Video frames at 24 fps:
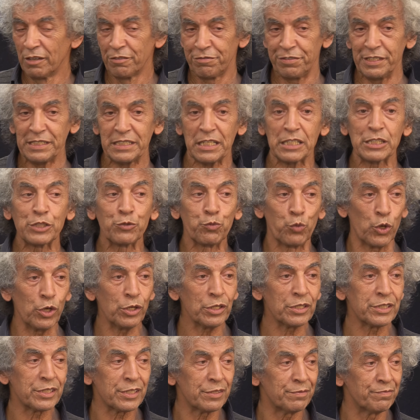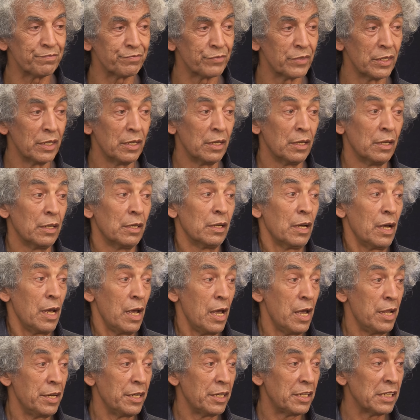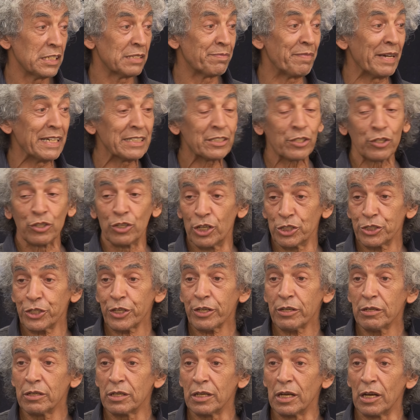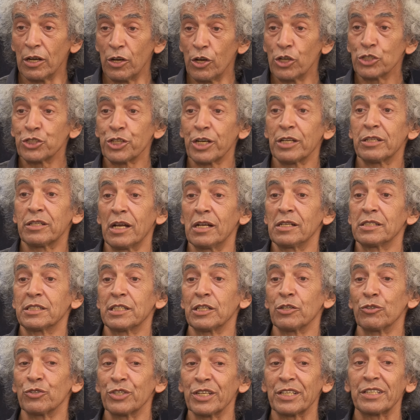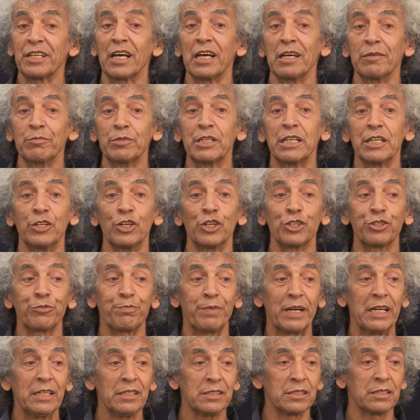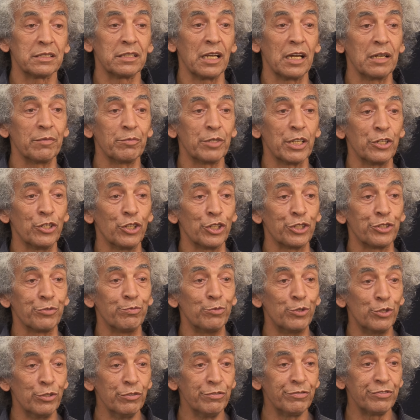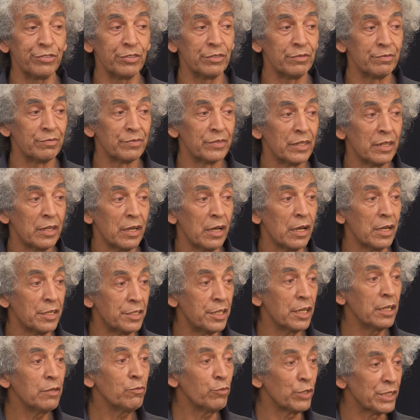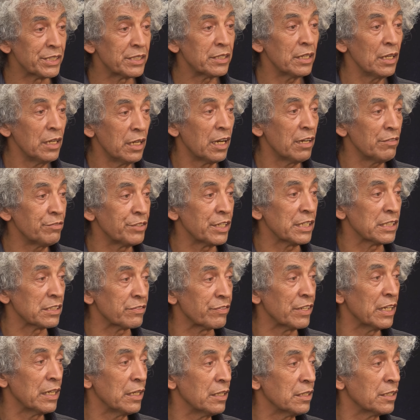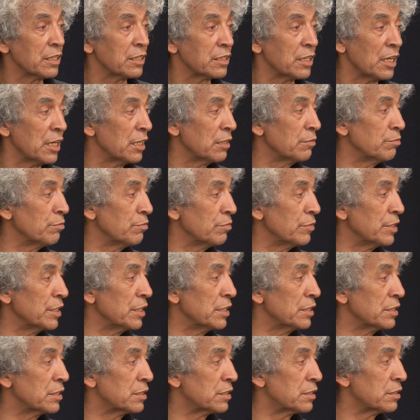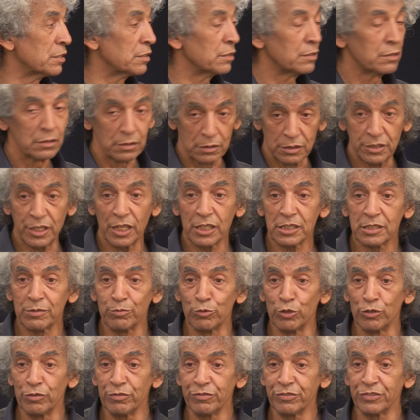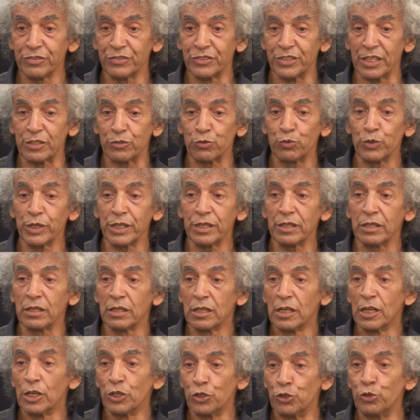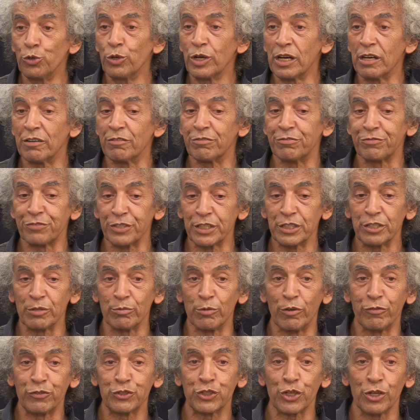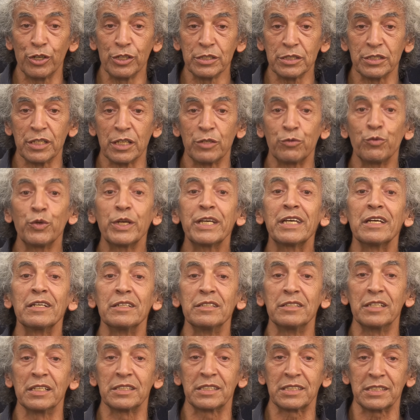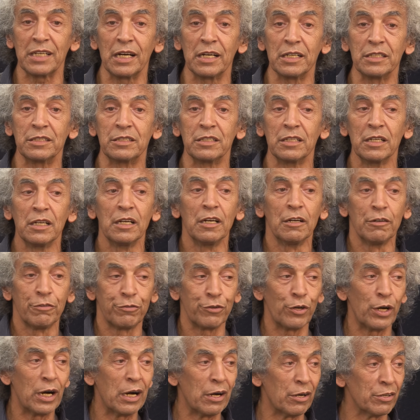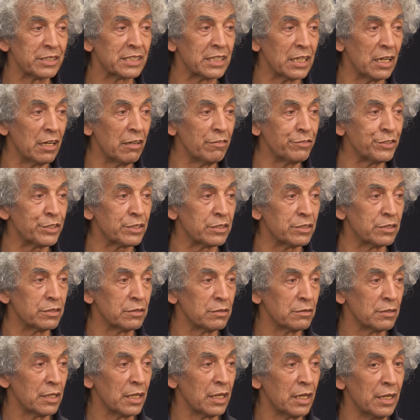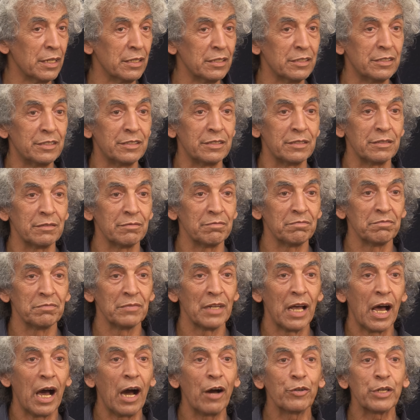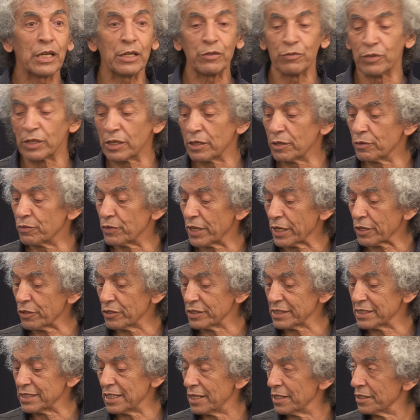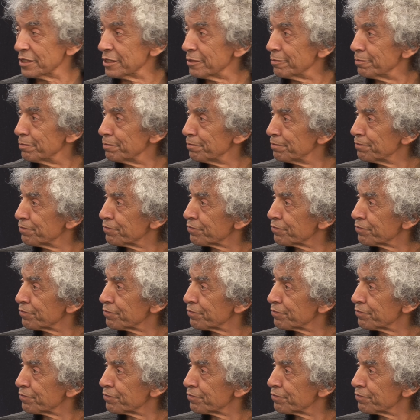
Physics works and it is based on logic. And logic tells you that time cannot pass, time cannot move. And then we still have this feeling that time is, does move, that we do have freedom of choice, that we can decide for ourselves and how can we reconcile them.